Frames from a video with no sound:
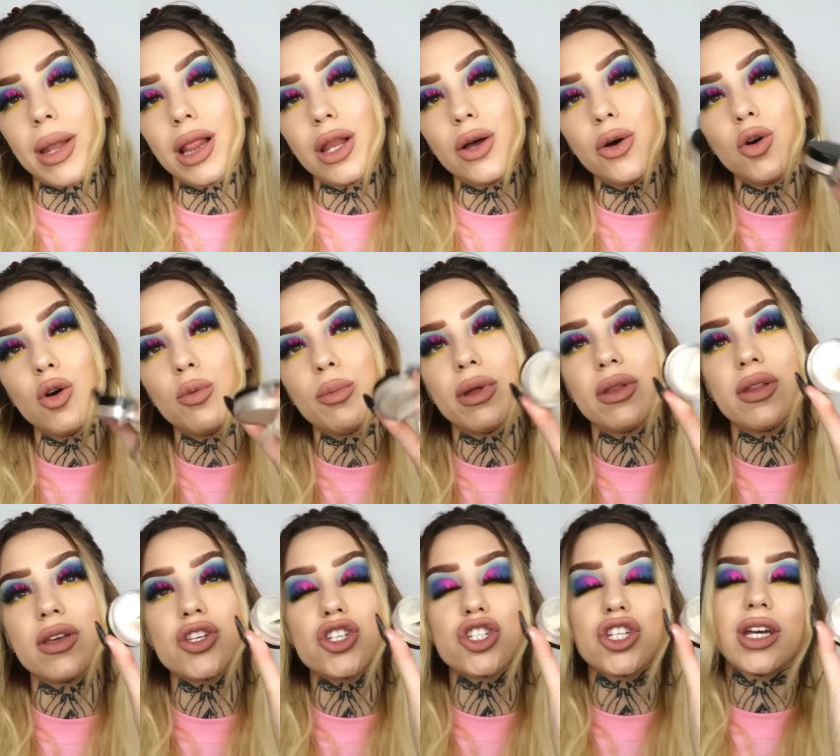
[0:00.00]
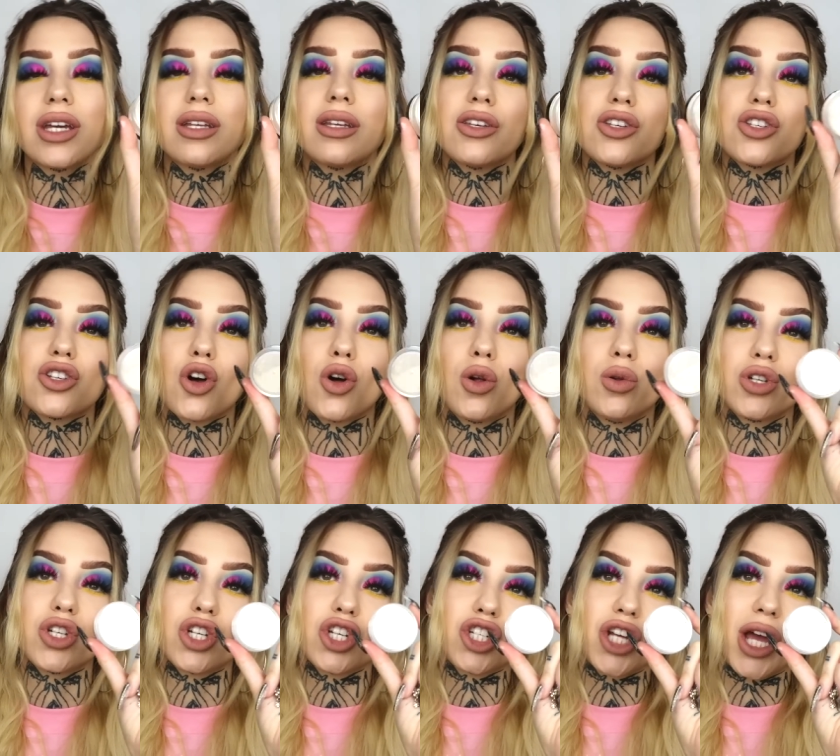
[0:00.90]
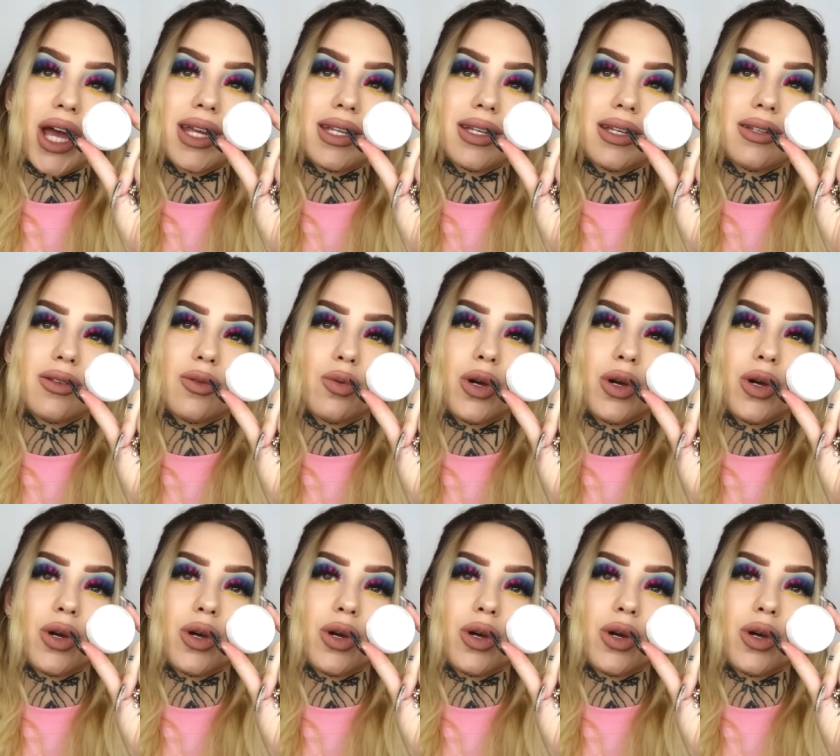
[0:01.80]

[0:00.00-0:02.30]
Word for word: below. But this shade is called Shining,